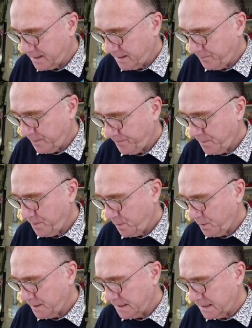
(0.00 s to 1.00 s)
then if we
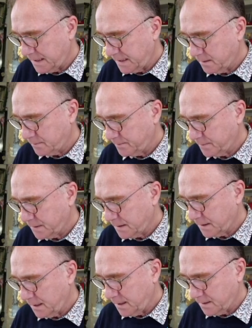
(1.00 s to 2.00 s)
put these little
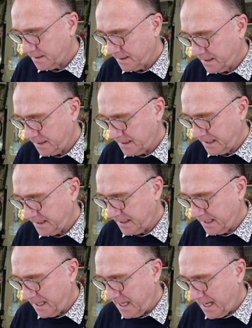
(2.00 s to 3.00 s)
glass lines like
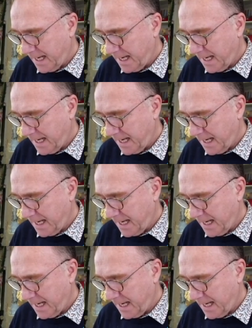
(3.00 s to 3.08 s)
that,